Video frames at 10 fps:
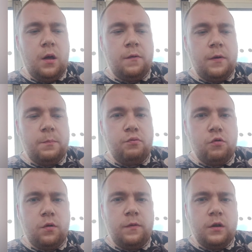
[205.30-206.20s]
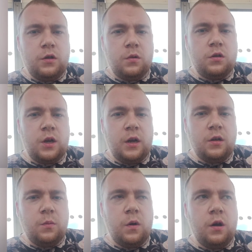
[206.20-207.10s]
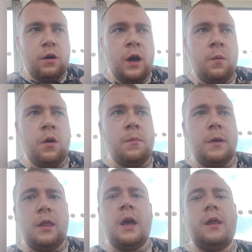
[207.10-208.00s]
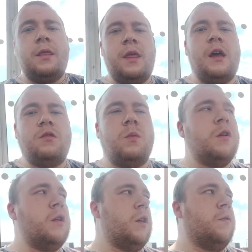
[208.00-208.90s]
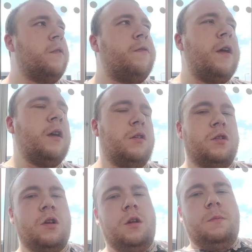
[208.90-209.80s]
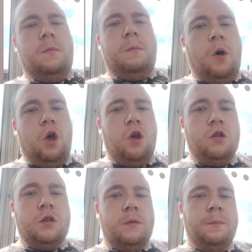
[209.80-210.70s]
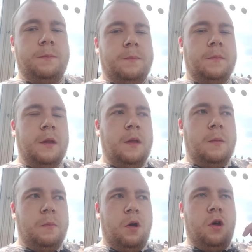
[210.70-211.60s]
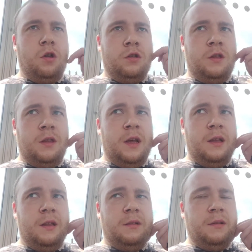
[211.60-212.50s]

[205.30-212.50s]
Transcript: improving to a standard where I want to be, that's one of the other things, pausing that.